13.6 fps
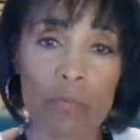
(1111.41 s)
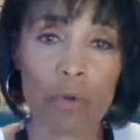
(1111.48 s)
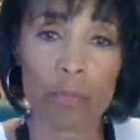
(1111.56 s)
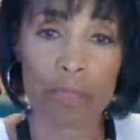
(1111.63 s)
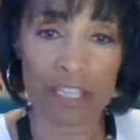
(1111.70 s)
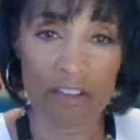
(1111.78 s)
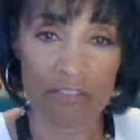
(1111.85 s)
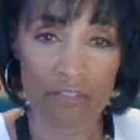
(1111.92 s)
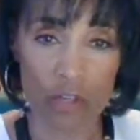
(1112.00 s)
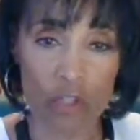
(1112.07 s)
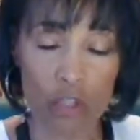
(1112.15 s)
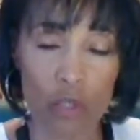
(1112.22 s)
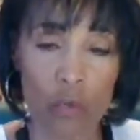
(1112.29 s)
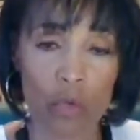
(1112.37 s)
It would be a
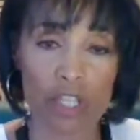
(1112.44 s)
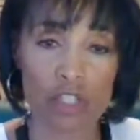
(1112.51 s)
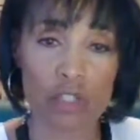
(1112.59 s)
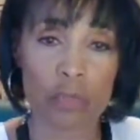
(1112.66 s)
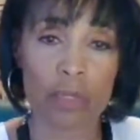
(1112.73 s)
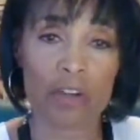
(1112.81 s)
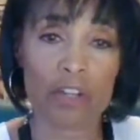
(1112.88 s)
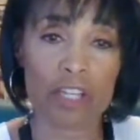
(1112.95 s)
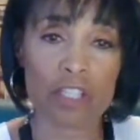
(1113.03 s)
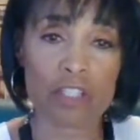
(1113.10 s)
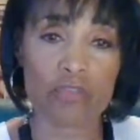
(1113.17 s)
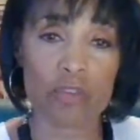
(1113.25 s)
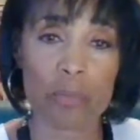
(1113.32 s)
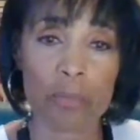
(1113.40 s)
vertical
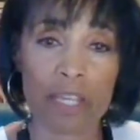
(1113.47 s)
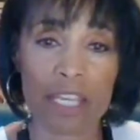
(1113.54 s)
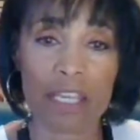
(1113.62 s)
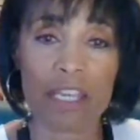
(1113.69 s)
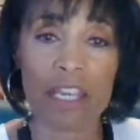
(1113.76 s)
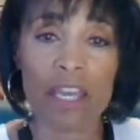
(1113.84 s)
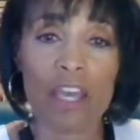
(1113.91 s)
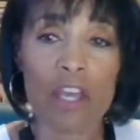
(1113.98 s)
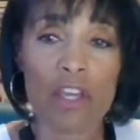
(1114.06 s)
experience for me.